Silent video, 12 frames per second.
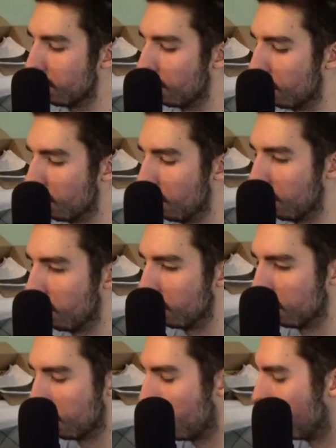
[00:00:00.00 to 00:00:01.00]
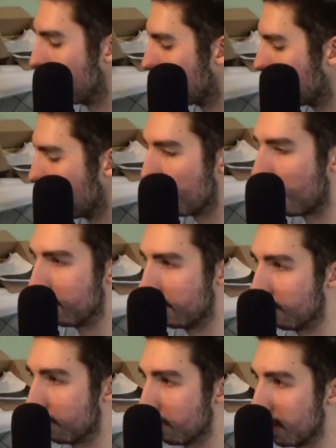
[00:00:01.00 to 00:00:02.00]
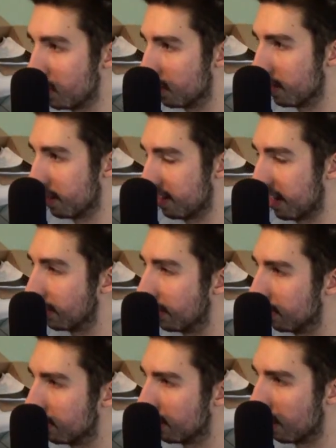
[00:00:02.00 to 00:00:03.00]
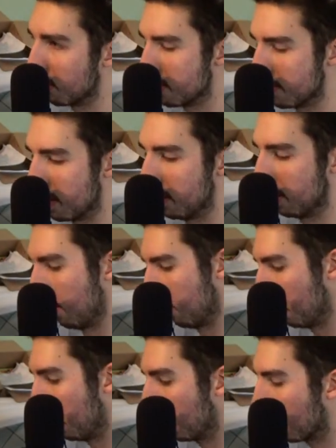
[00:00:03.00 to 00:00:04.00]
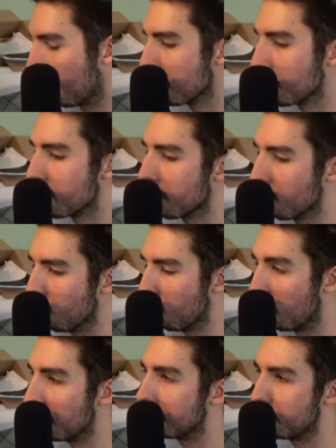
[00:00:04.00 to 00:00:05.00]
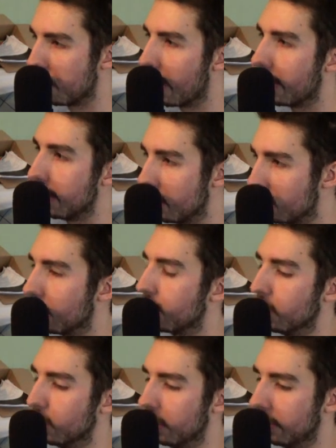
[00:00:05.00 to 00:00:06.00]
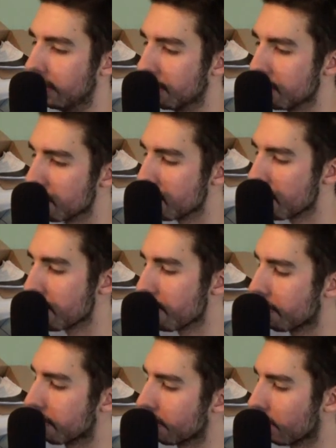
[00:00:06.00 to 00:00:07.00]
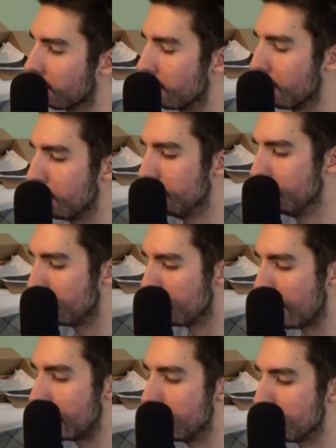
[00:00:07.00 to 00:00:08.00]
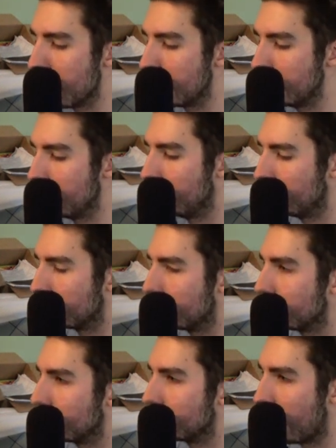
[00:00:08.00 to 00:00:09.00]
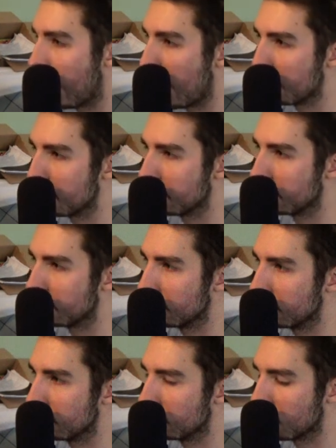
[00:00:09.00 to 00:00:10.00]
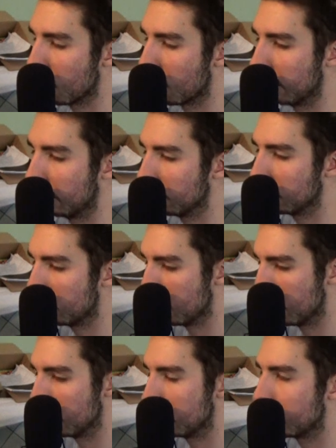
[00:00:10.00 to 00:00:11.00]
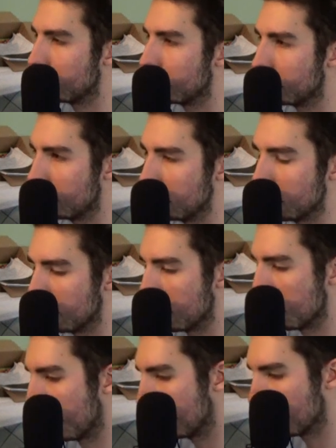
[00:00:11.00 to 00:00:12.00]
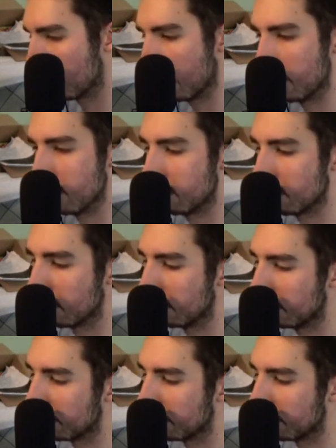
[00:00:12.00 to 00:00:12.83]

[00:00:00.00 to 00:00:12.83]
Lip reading: or learned about the information and the techniques that are presented in this book was by interviewing many top scoring students, the students with the best grades